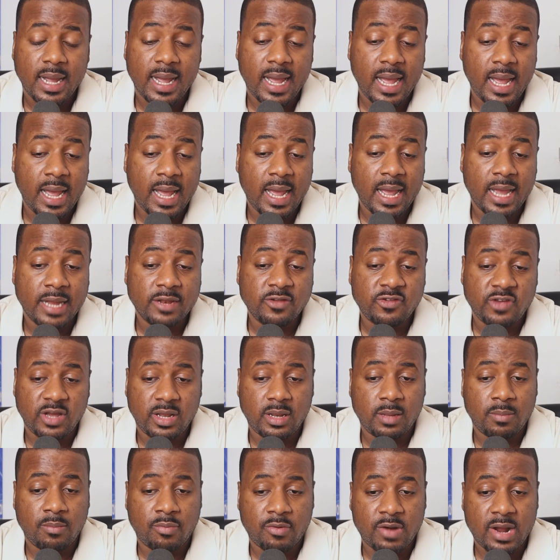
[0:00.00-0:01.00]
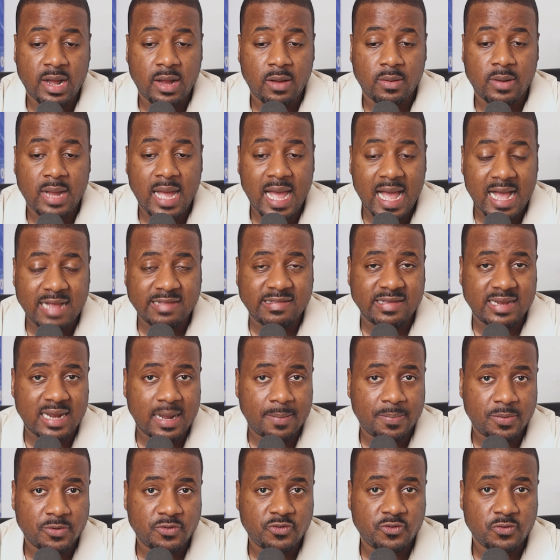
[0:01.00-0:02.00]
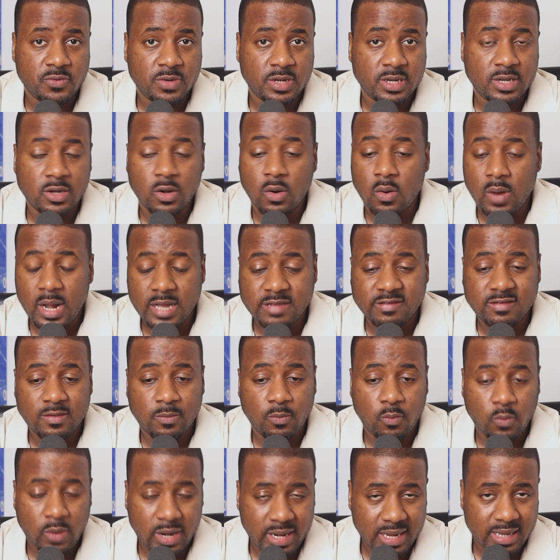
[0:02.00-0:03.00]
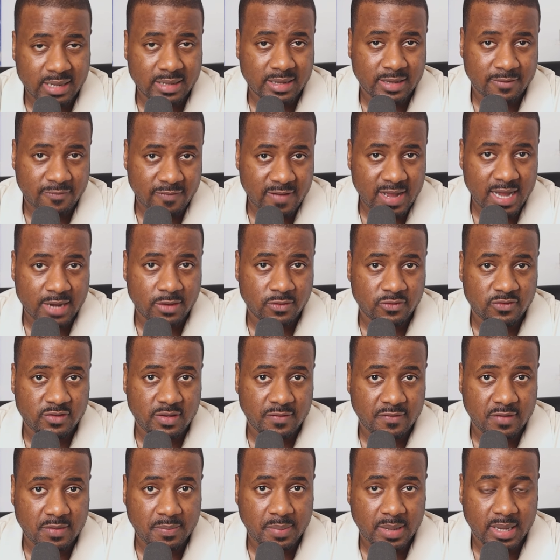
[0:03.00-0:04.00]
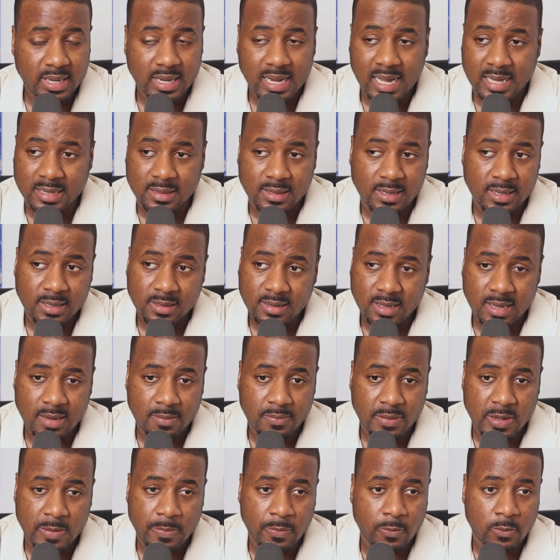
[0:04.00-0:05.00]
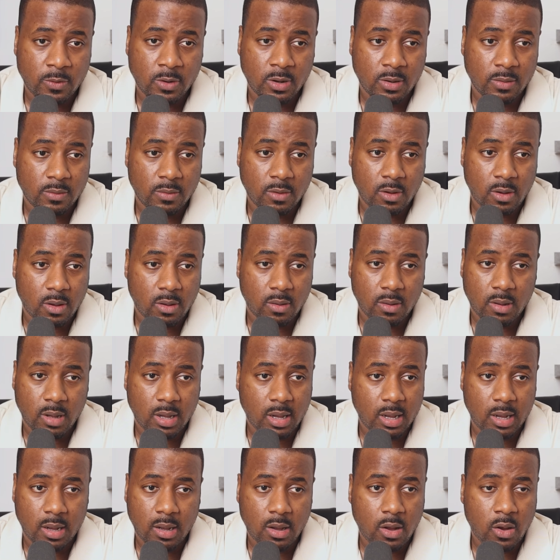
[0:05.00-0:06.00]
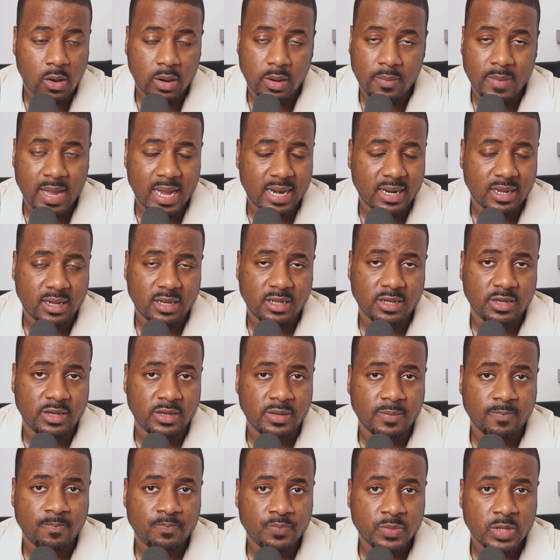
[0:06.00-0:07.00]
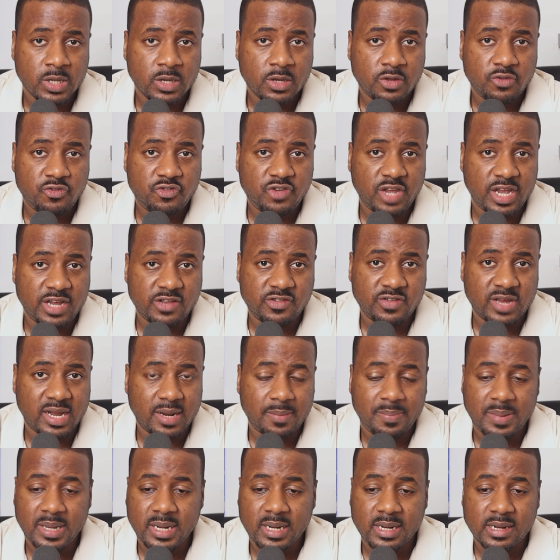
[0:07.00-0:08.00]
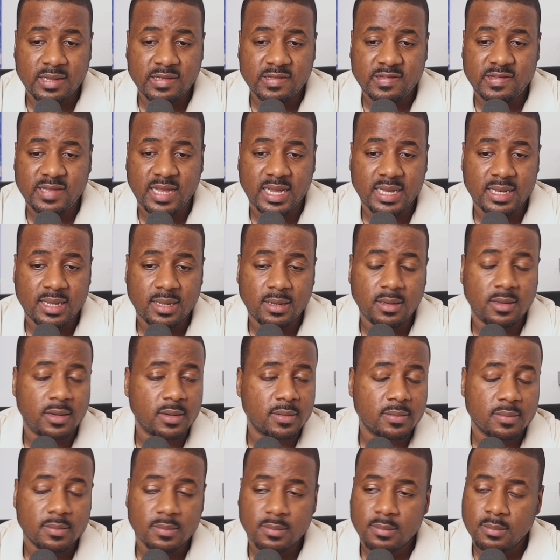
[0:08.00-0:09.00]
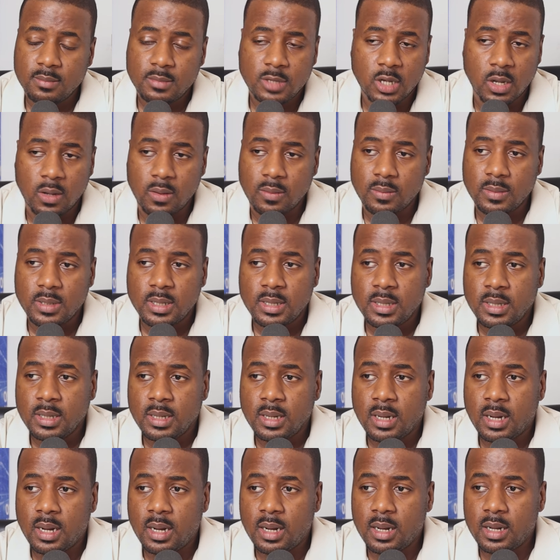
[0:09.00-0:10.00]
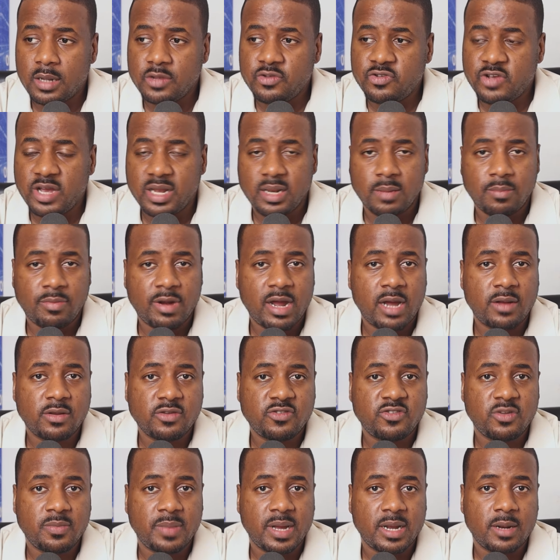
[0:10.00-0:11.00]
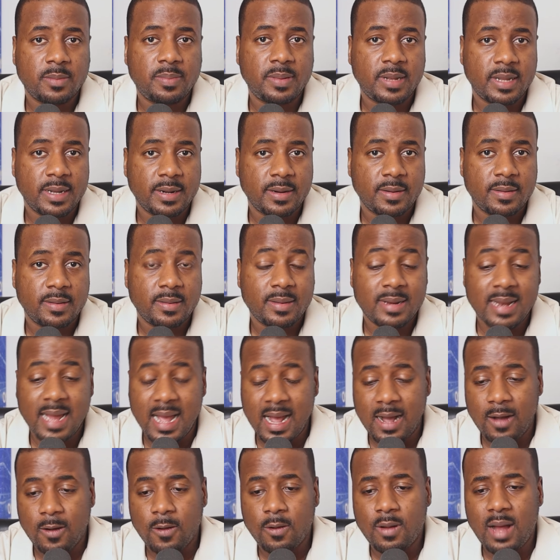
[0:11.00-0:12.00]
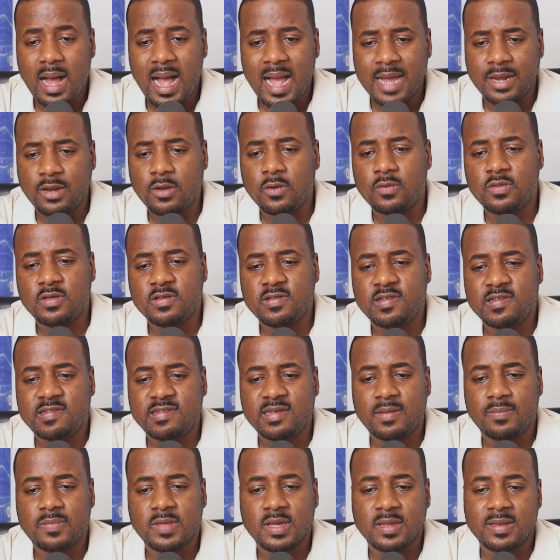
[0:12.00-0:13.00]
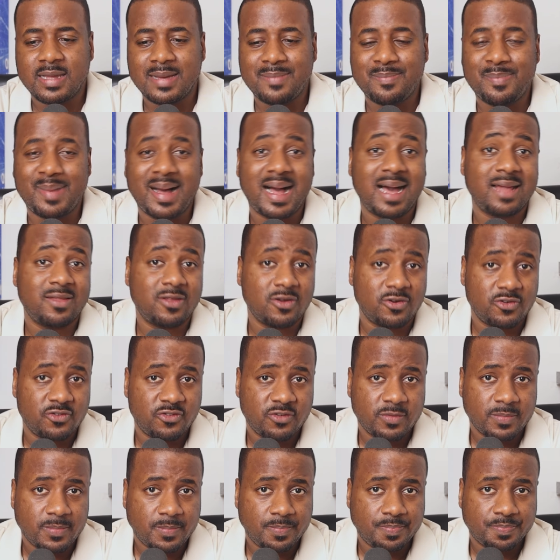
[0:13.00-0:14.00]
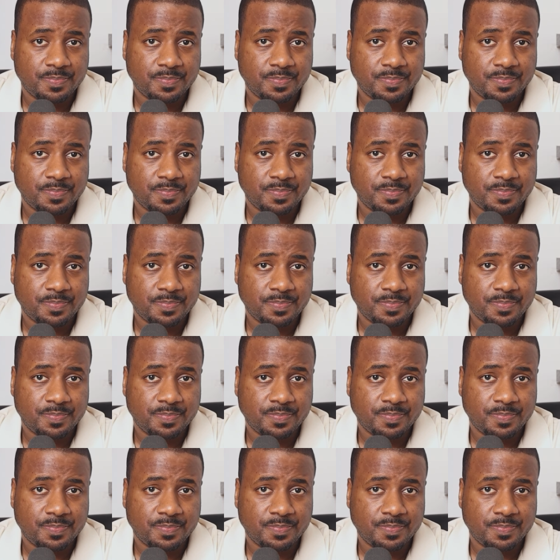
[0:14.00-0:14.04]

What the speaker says: and Jaylen Brown has an opportunity or ends up winning the finals MVP, I think then people will automatically change that opinion and say that, look, no, Jaylen Brown is the better player. Now, I know this is something that bothers